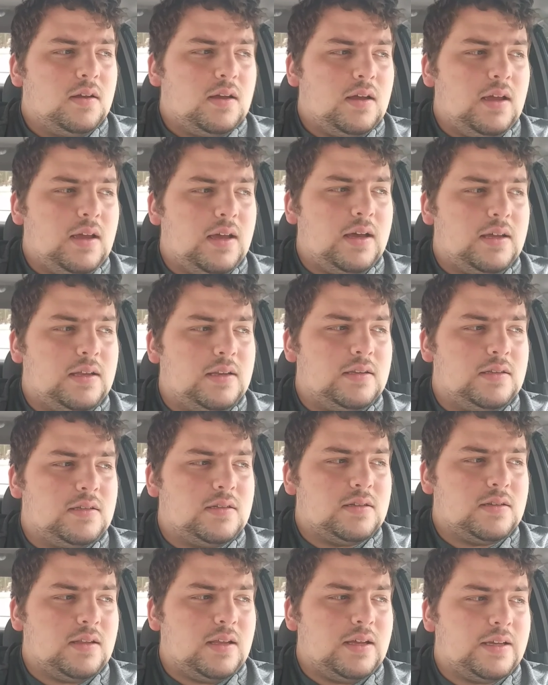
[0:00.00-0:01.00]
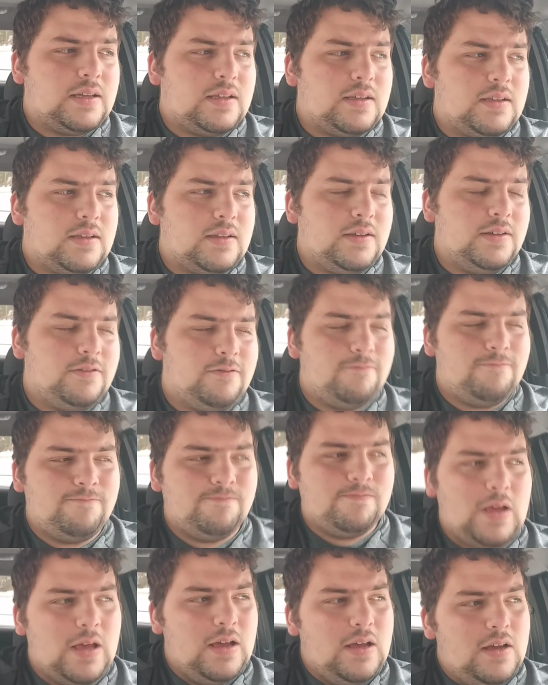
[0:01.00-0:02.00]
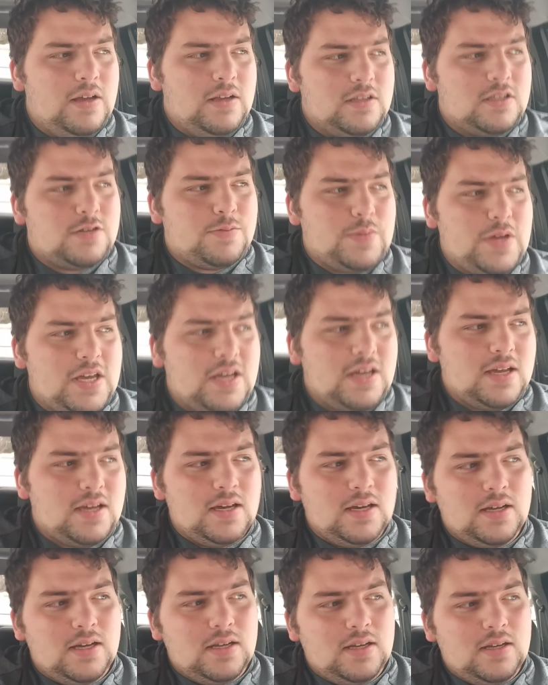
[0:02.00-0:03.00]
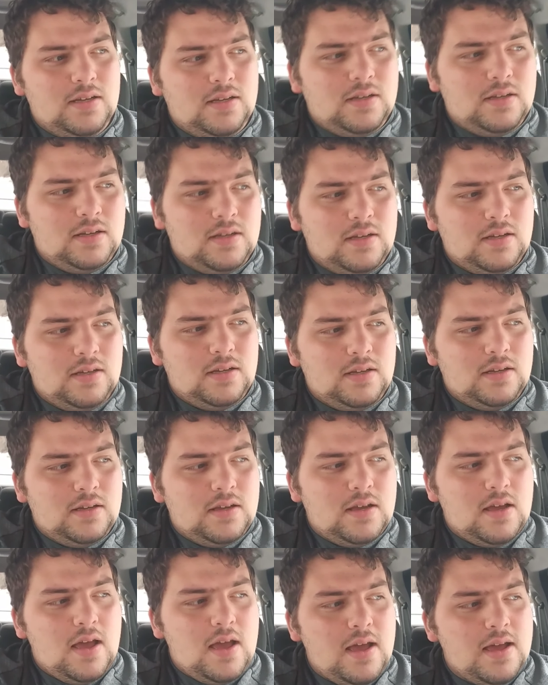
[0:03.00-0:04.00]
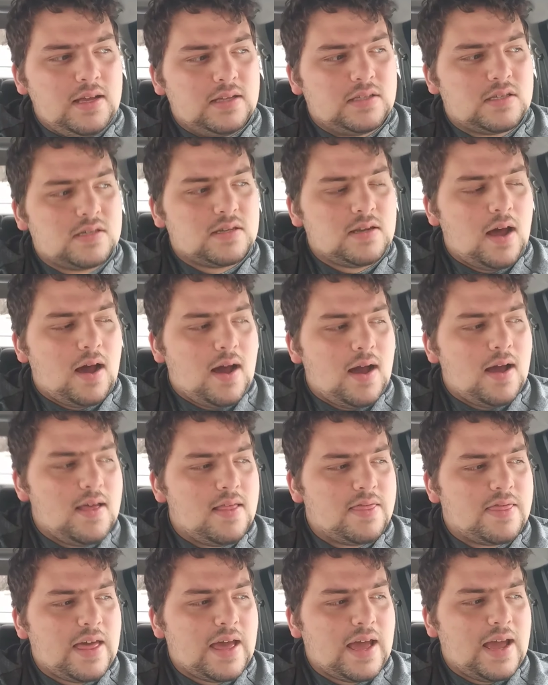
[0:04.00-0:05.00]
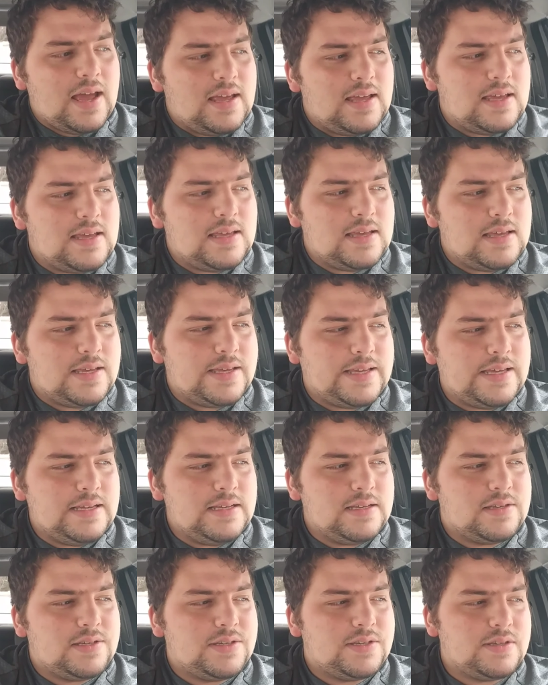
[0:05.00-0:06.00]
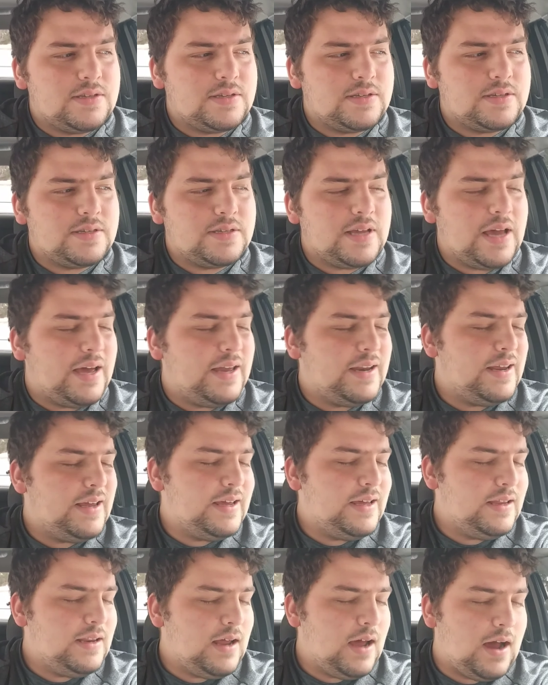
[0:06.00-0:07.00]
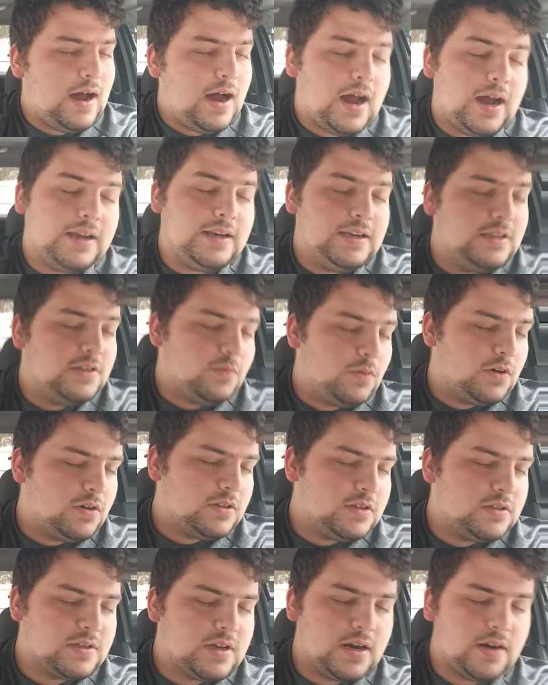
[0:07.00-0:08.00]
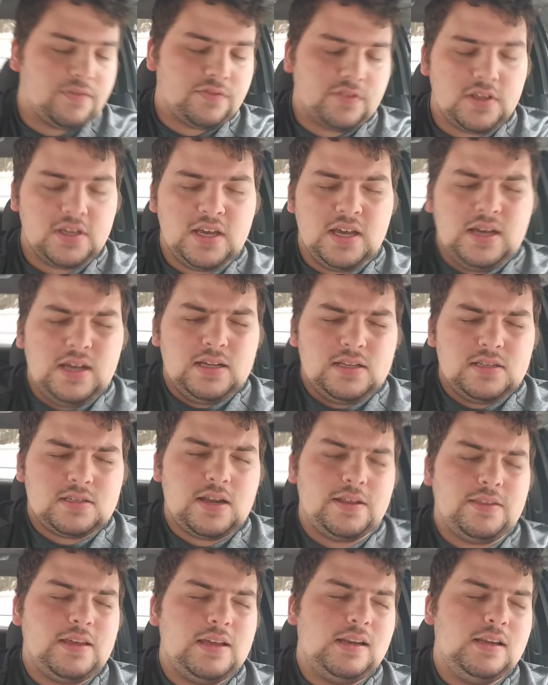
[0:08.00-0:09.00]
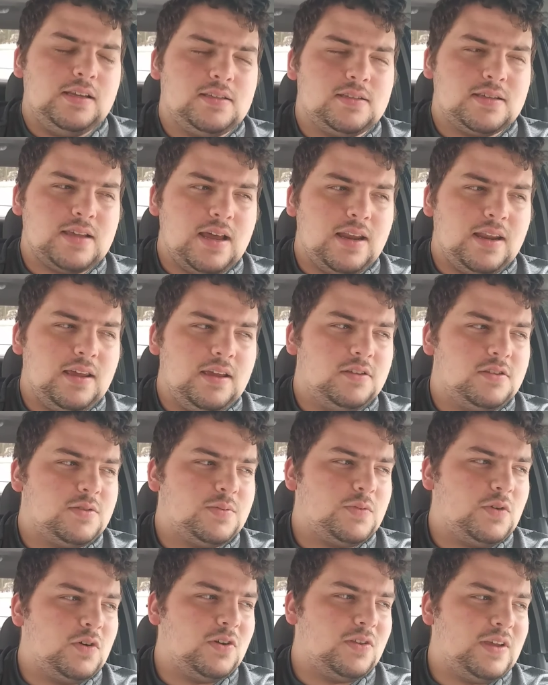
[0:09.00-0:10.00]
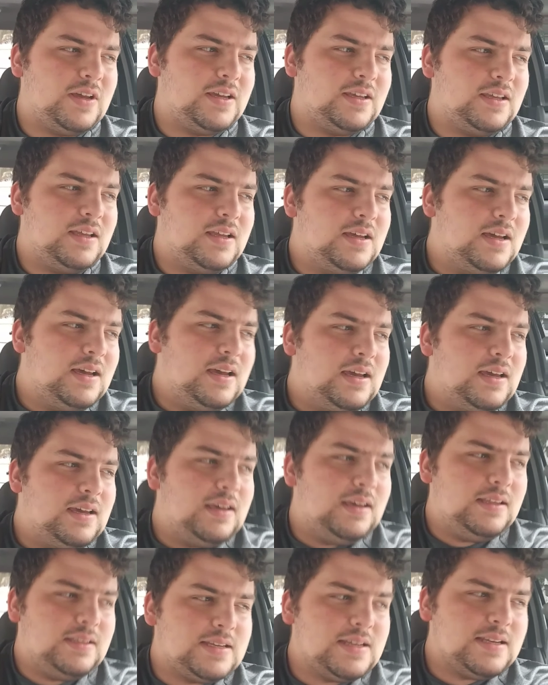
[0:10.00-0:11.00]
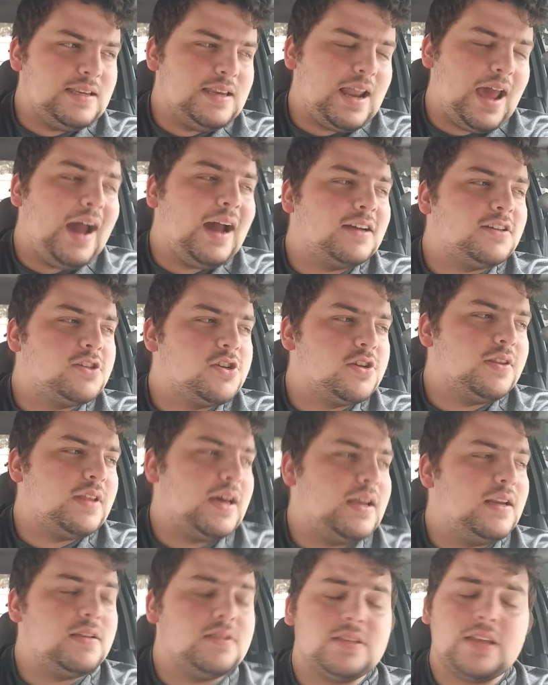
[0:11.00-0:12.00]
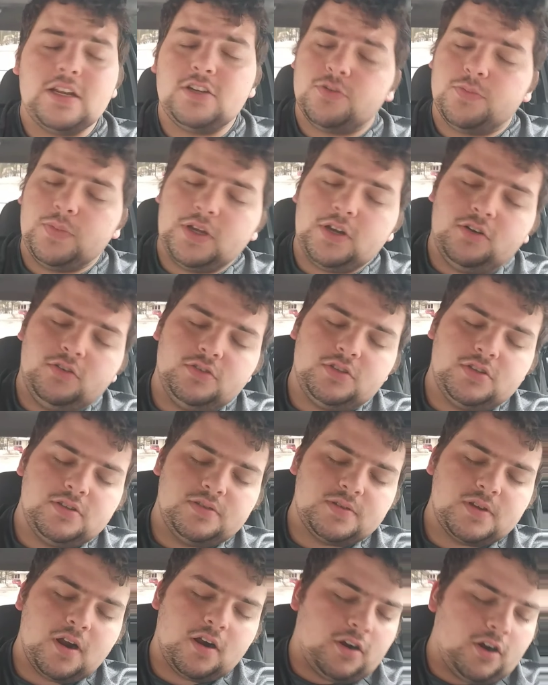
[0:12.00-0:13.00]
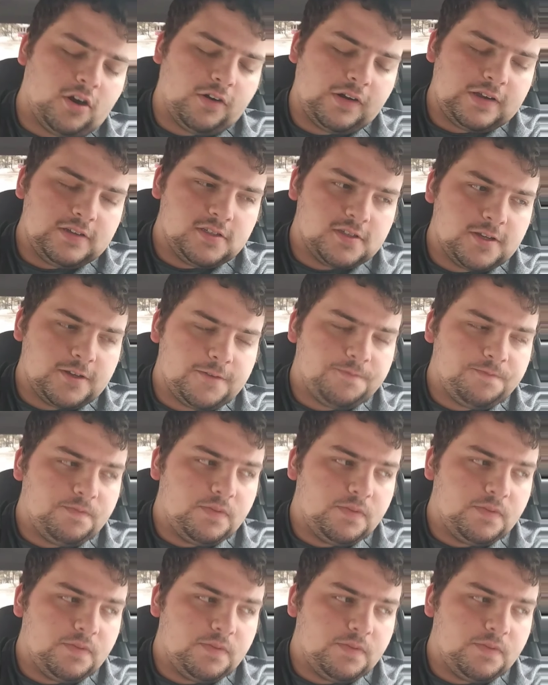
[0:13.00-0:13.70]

And, like, to me, it's not that he said it. I need to word this carefully. It's not that he said it. It's more like he did an action that is detrimental to stock car racing.